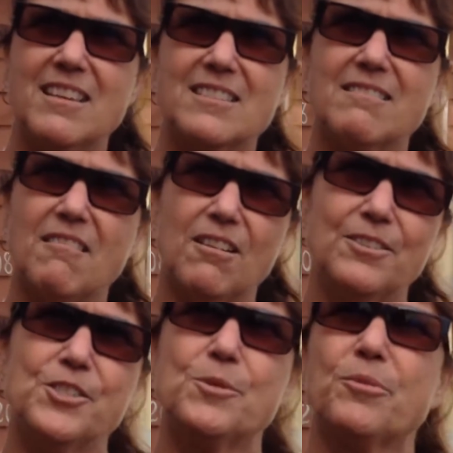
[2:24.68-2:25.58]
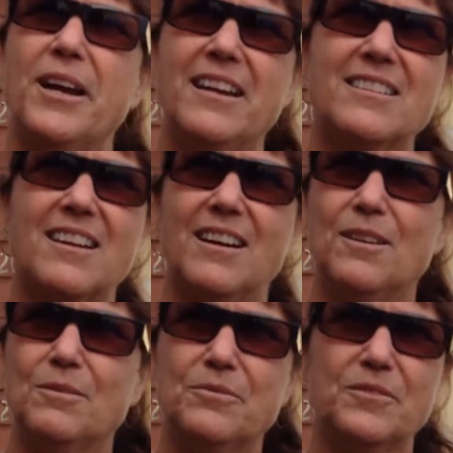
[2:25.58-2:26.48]
this large spread
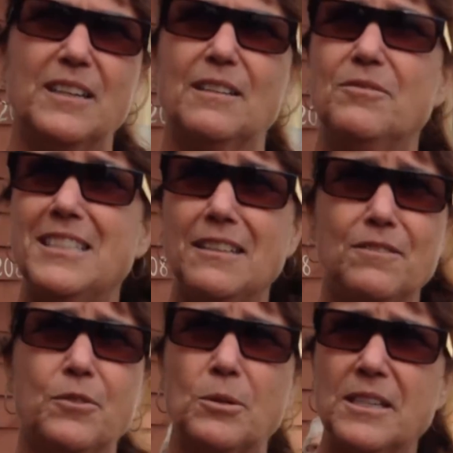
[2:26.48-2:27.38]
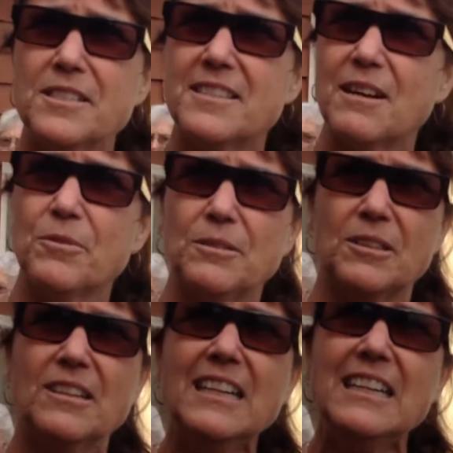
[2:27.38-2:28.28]
of dead forest that we
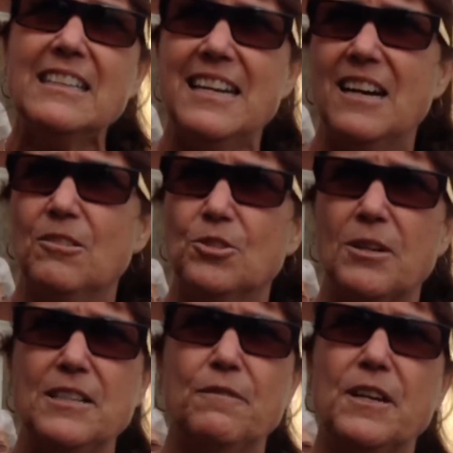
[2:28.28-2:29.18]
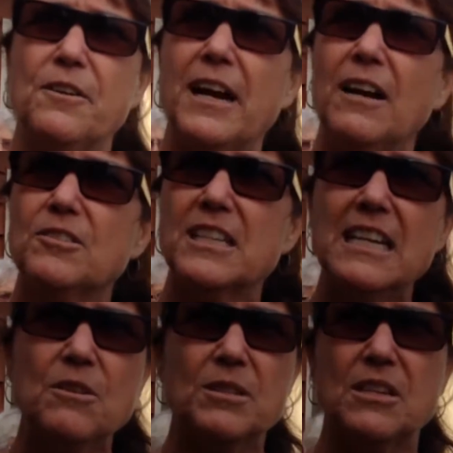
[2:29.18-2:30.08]
were now trying to figure out,
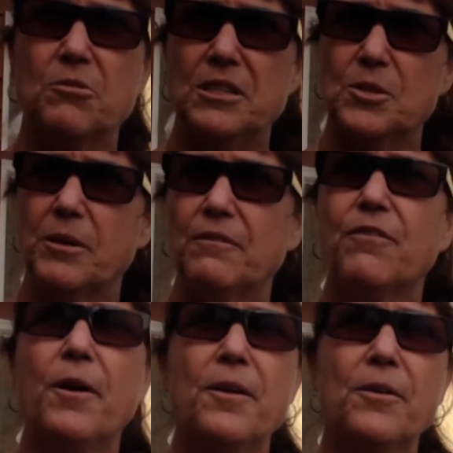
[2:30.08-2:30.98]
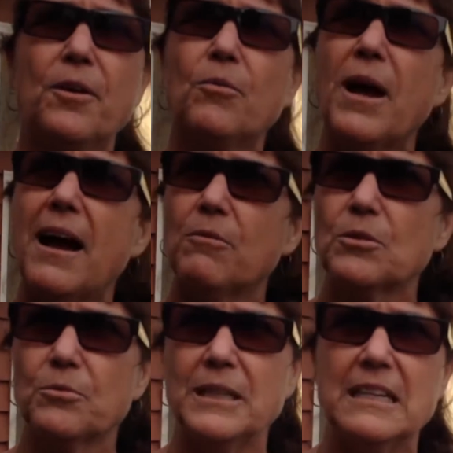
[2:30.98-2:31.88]
was it going to spread farther? How
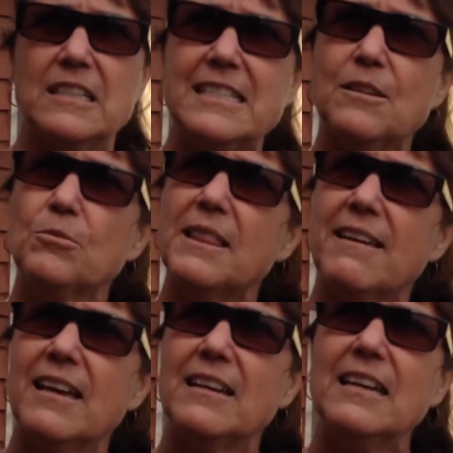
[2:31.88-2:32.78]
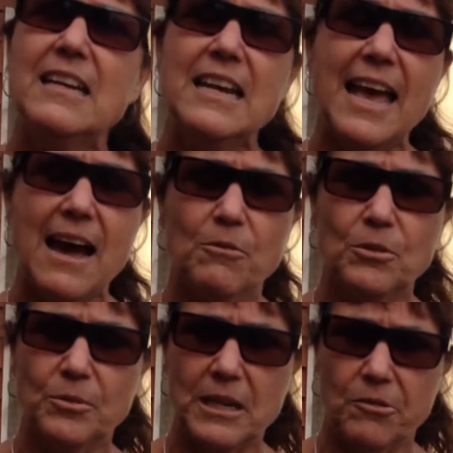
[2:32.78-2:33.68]
were we going to deal with it? How
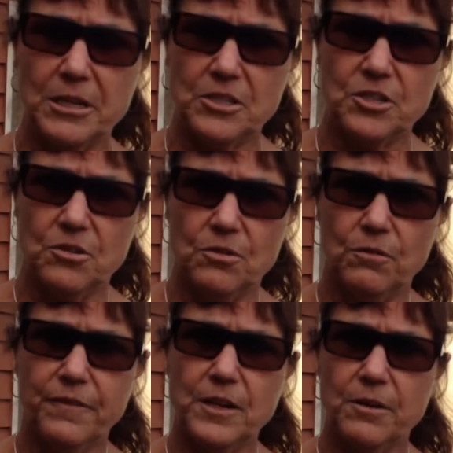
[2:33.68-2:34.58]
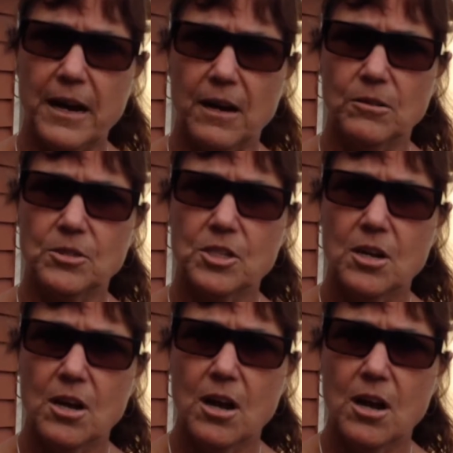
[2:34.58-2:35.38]
were we going to figure out,